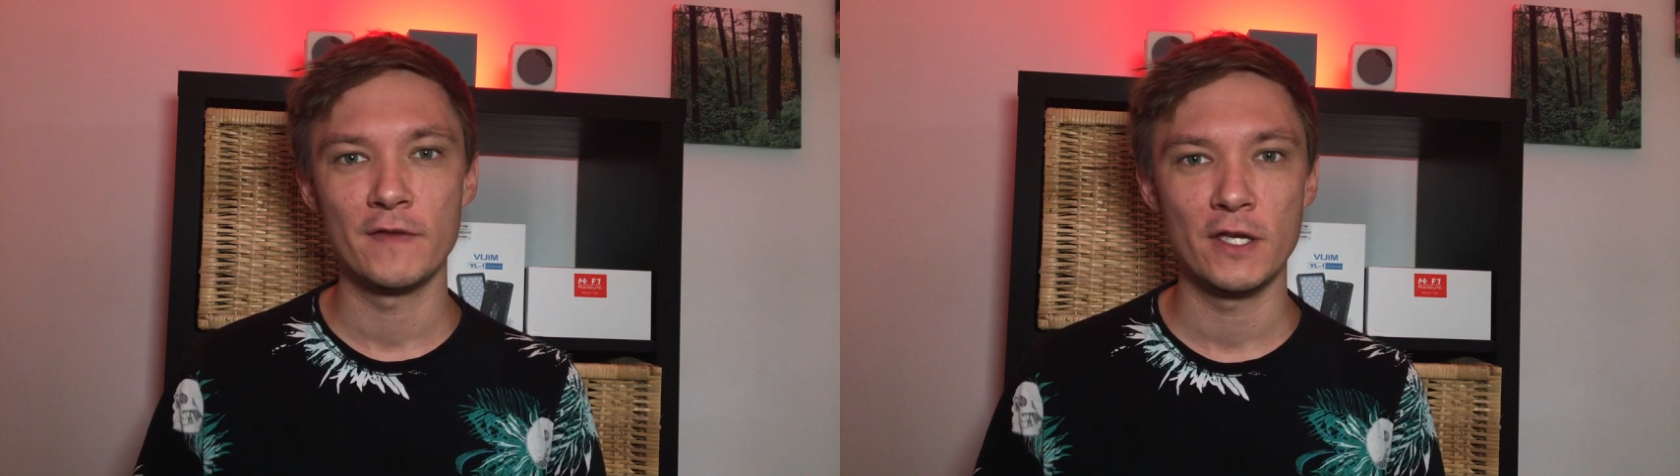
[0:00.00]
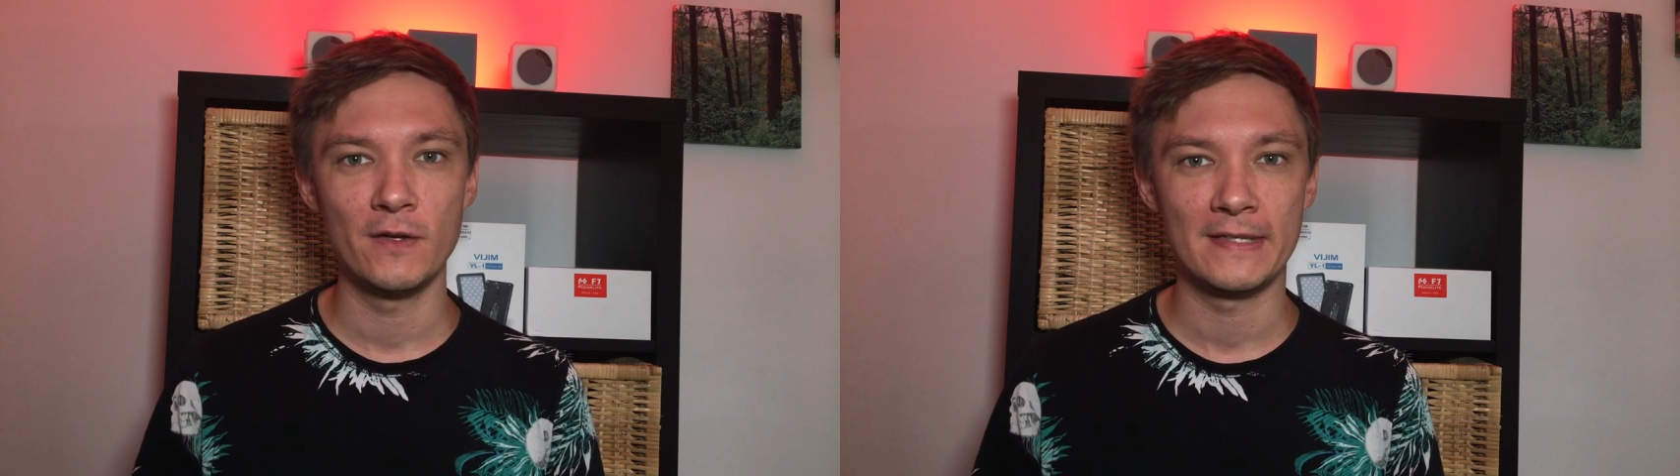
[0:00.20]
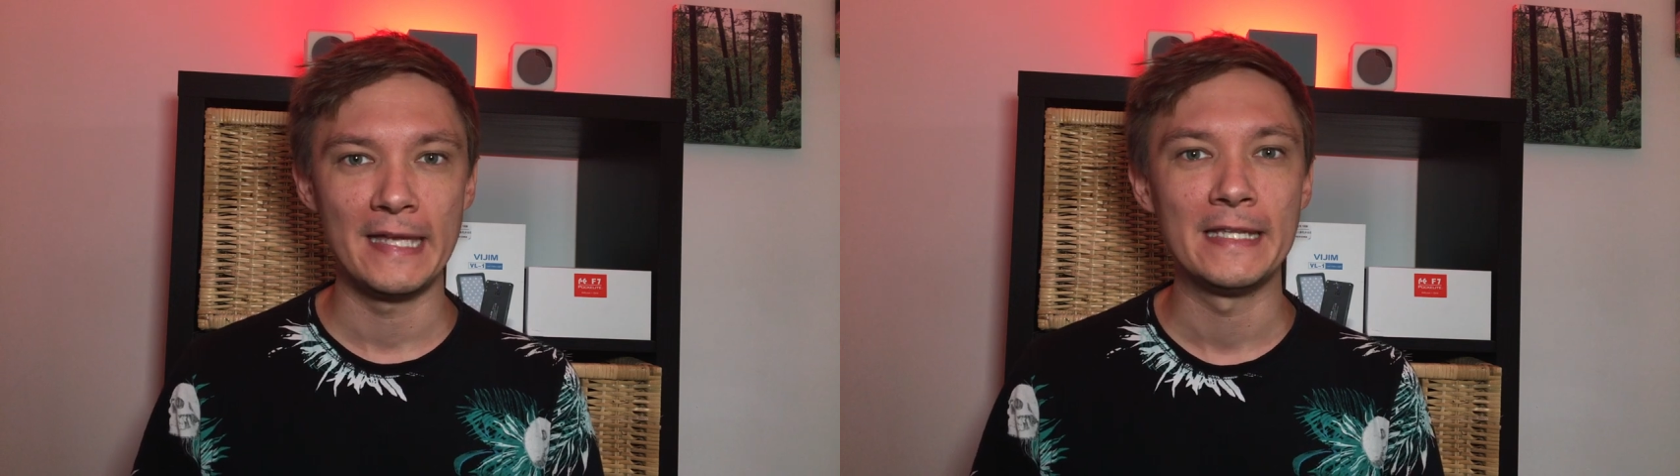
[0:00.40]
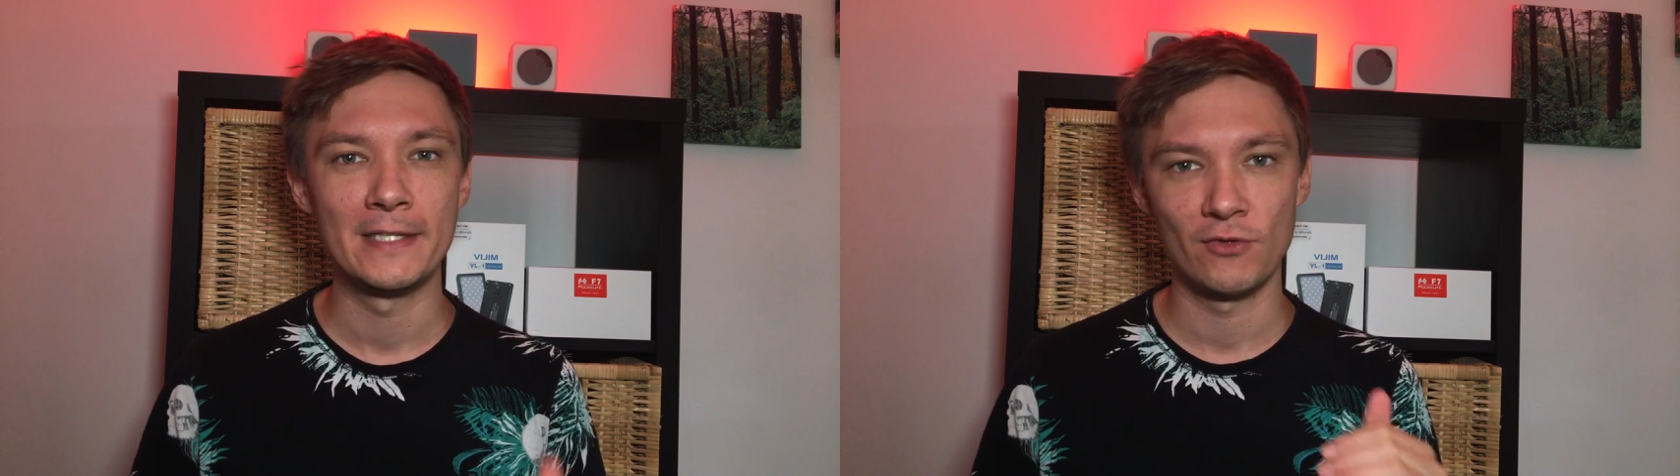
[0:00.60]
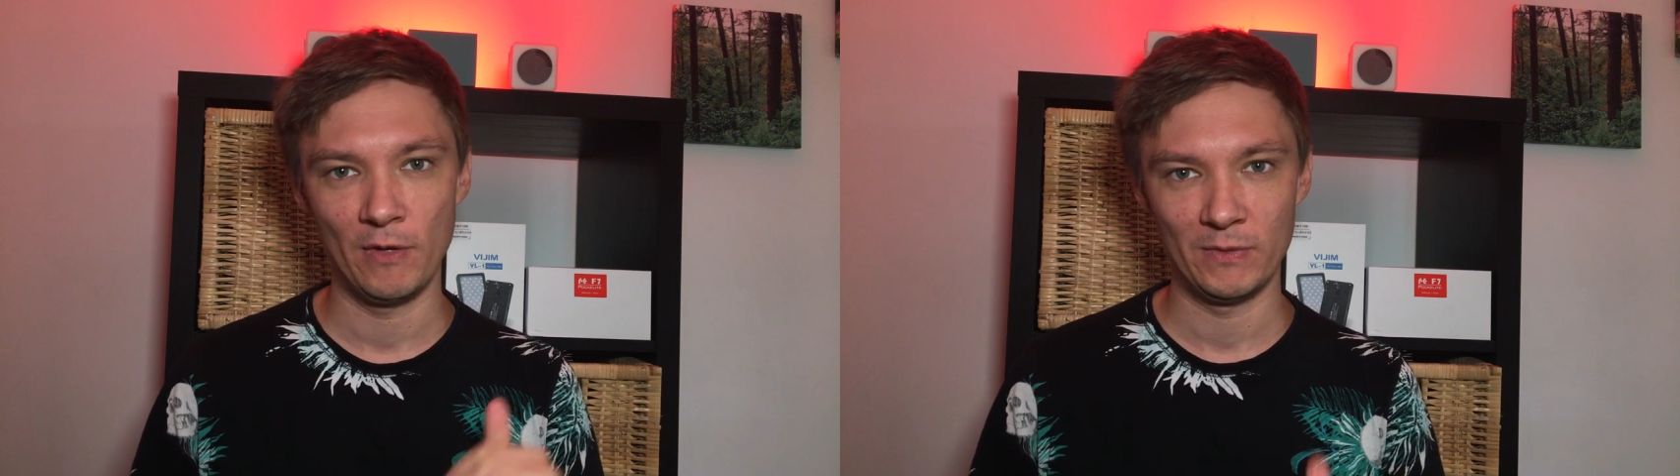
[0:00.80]
used in the
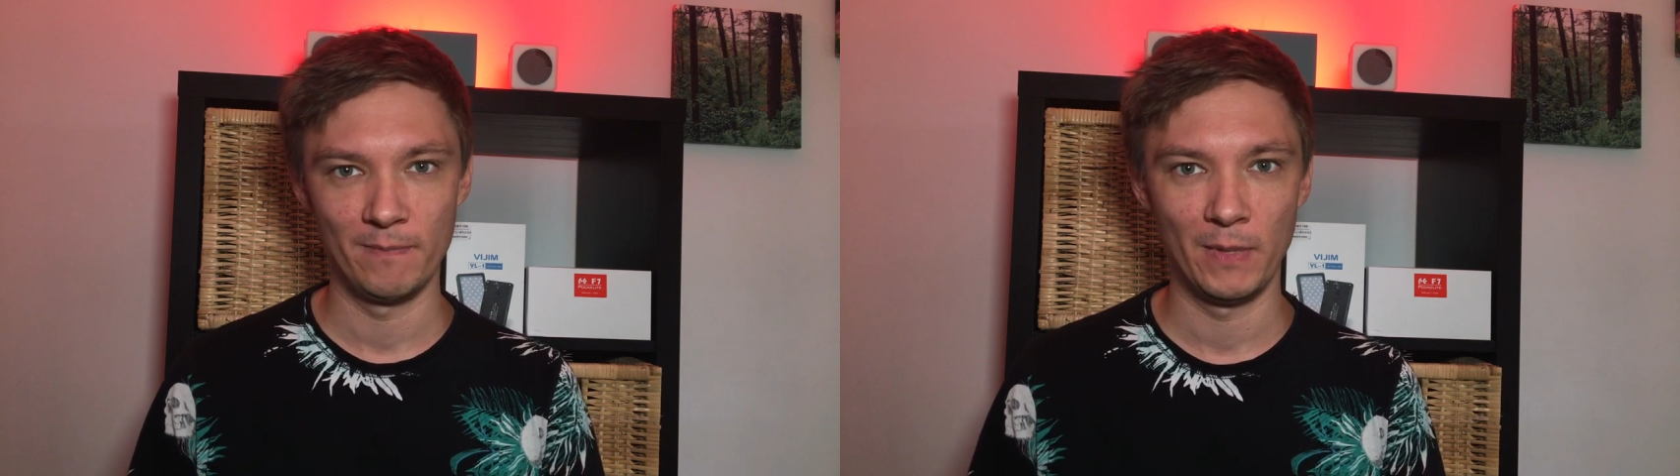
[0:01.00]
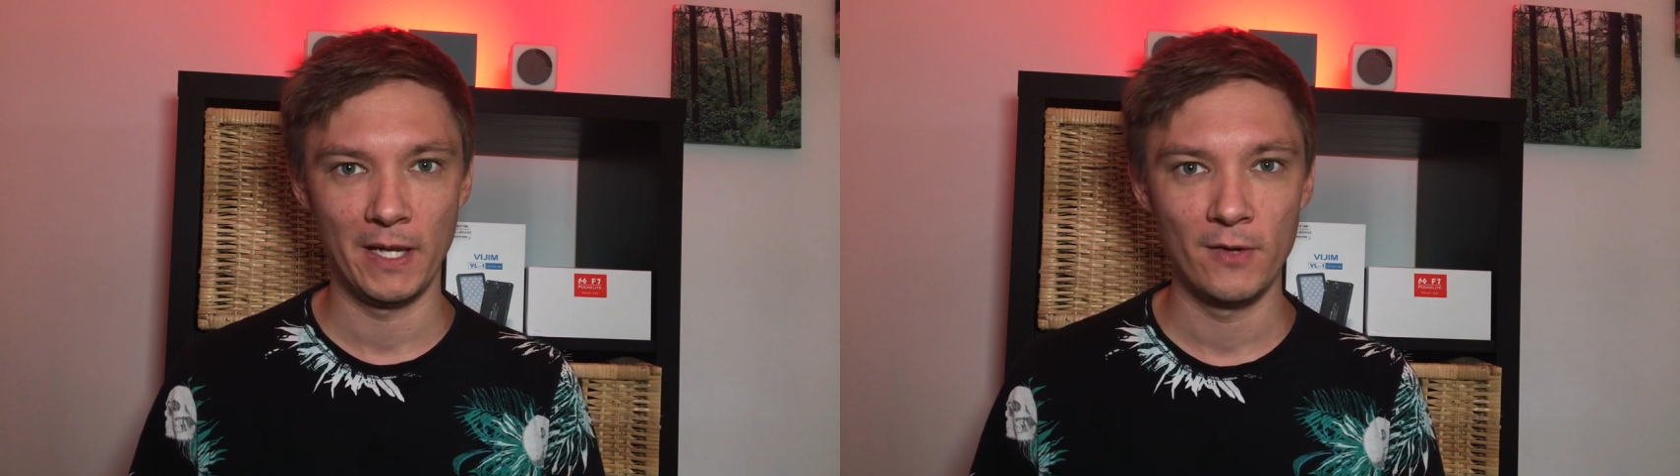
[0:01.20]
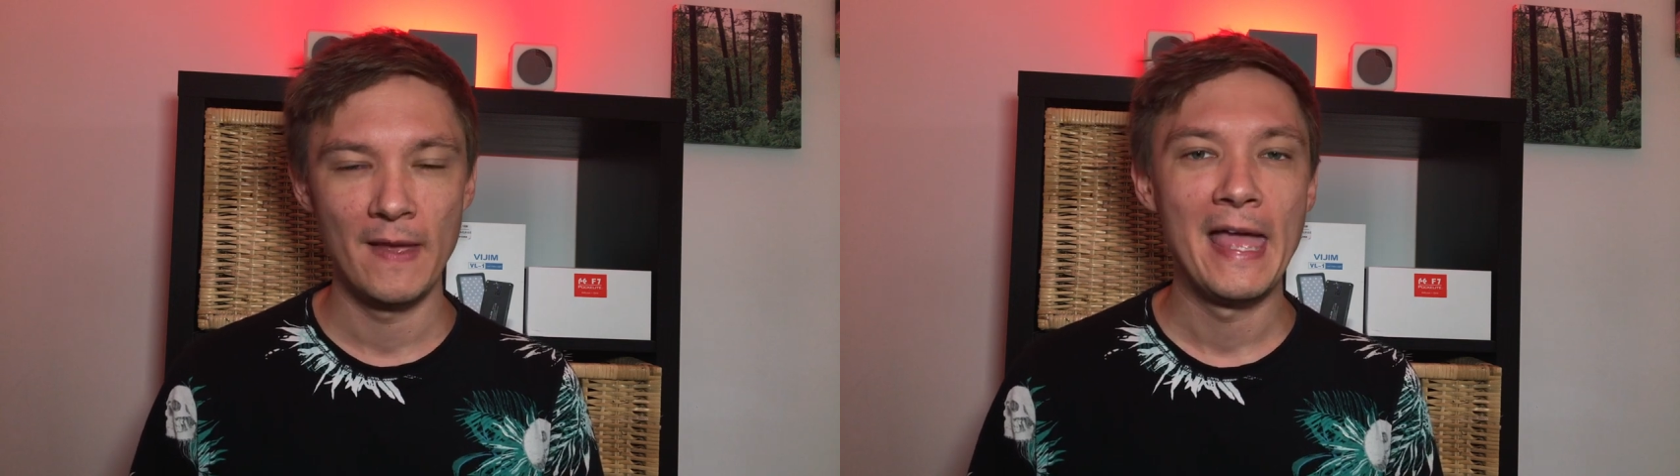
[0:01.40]
description below.